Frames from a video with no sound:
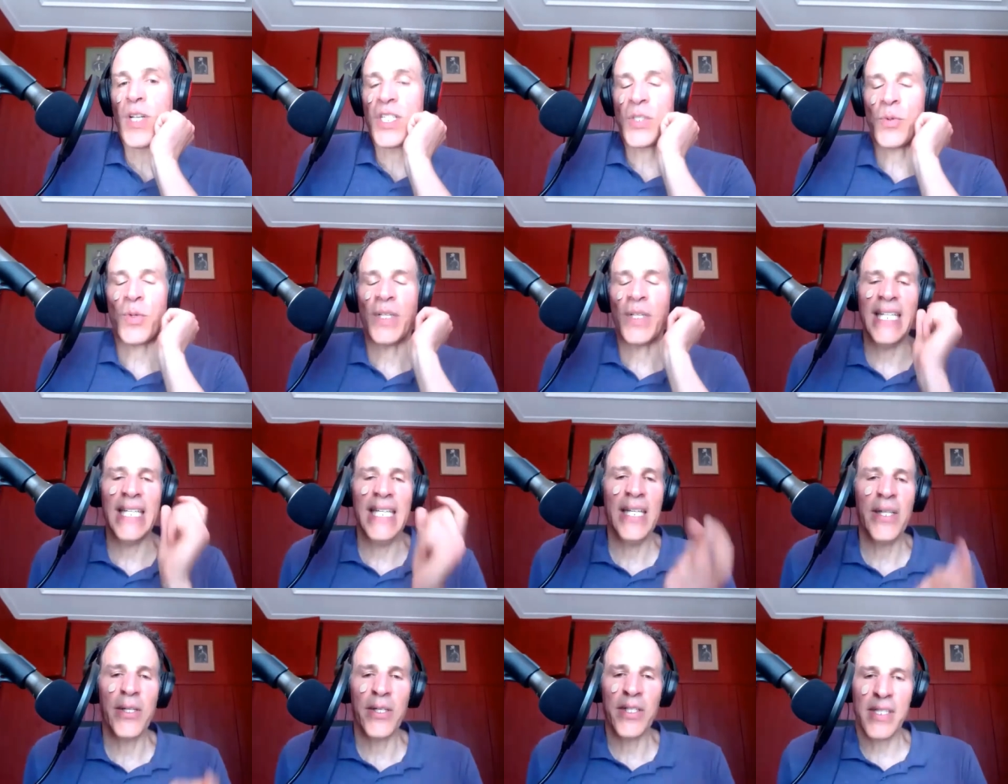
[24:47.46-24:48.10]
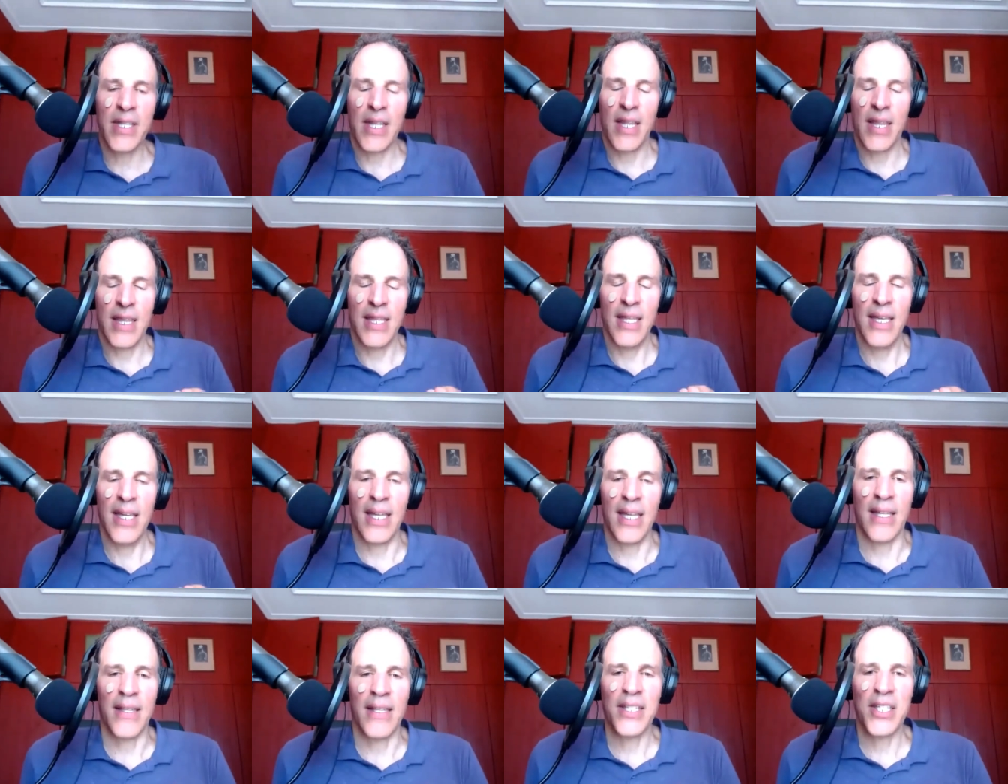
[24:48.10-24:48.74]
Well, here's the
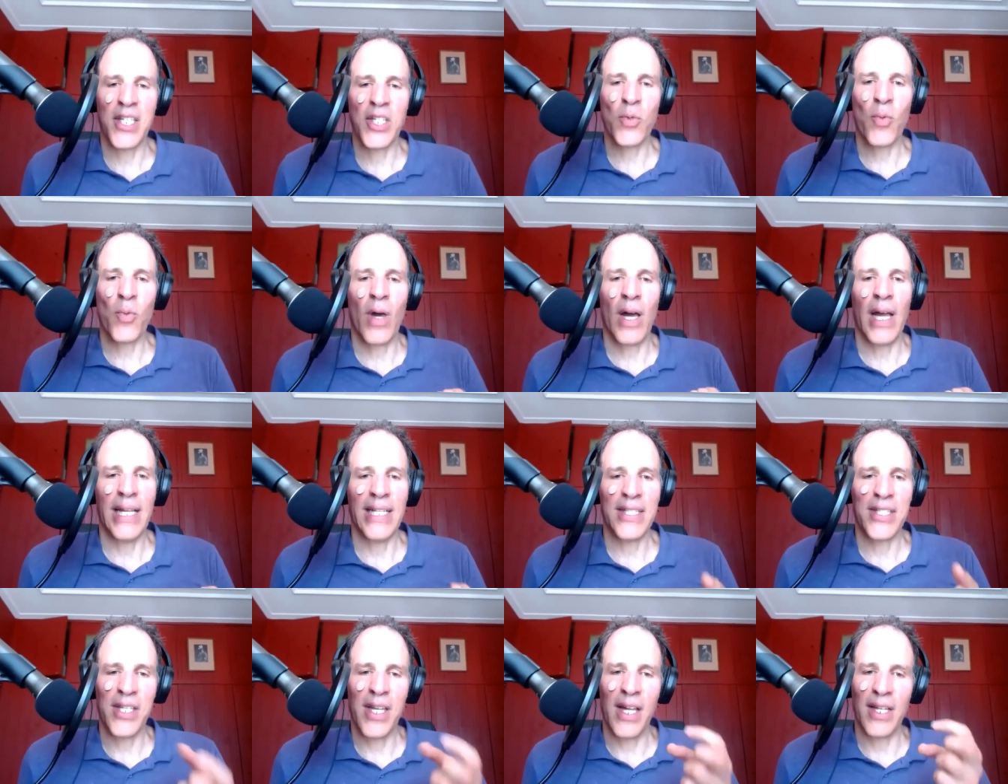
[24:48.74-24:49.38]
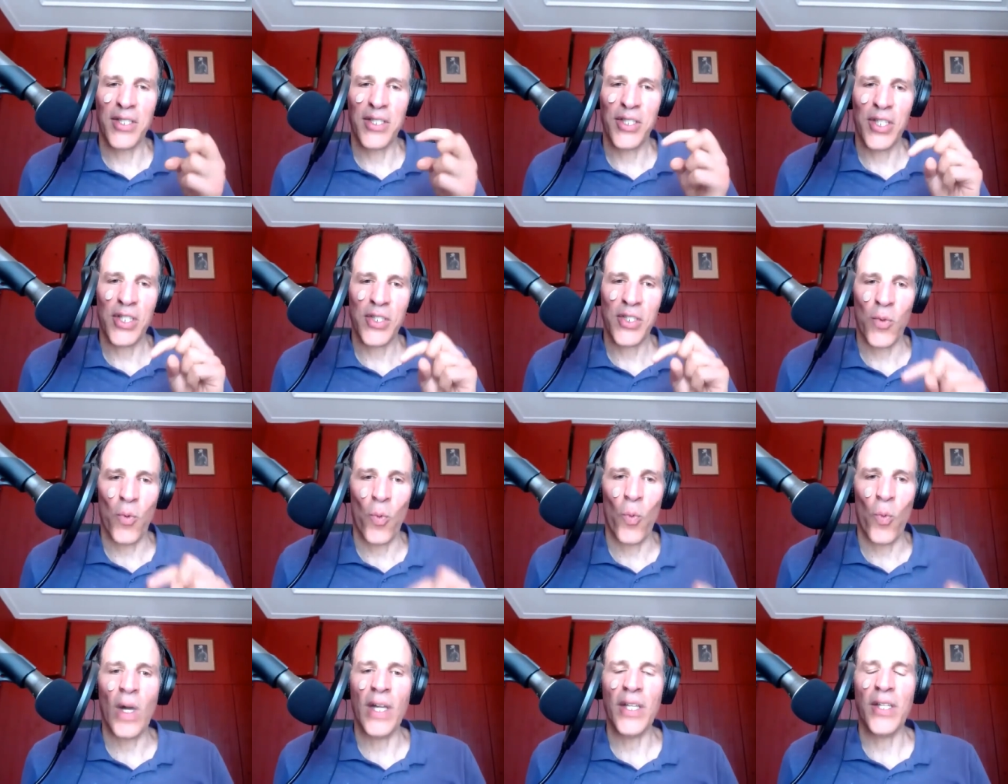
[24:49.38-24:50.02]
thing. This is why it's not just
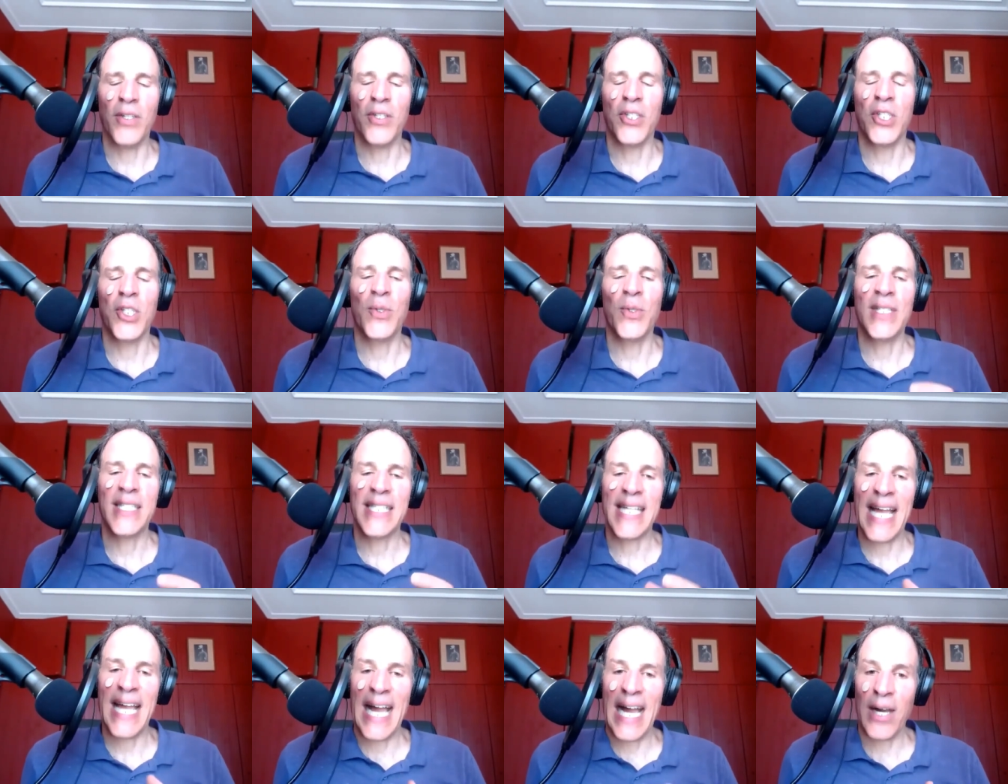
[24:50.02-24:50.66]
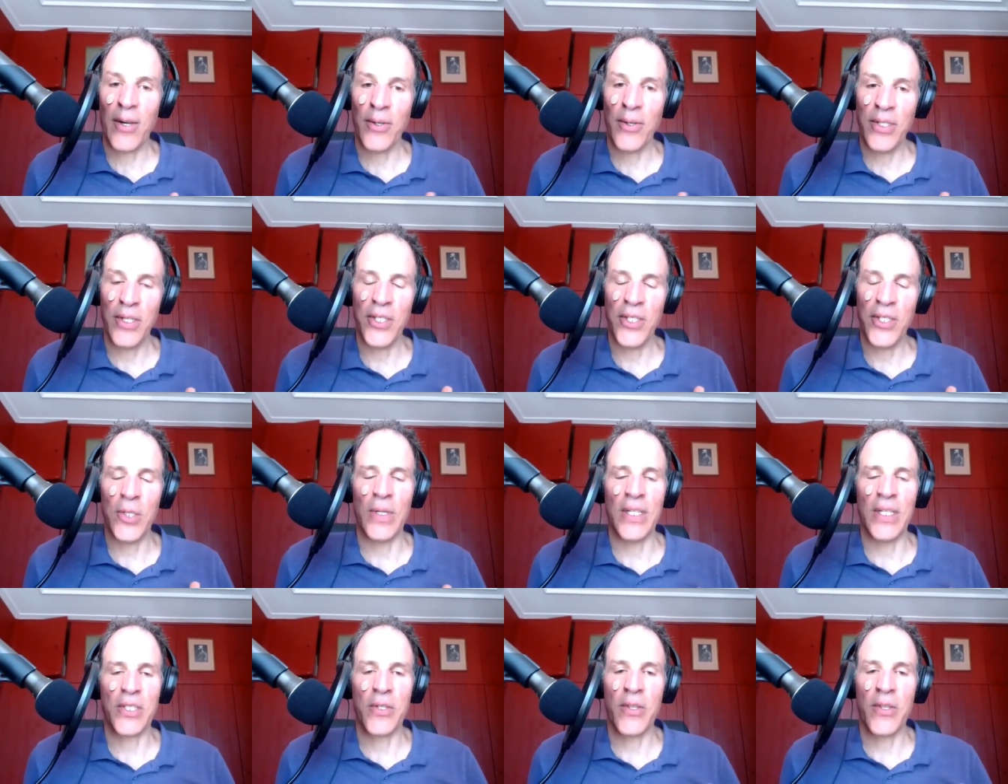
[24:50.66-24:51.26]
what you do, it's how you do it.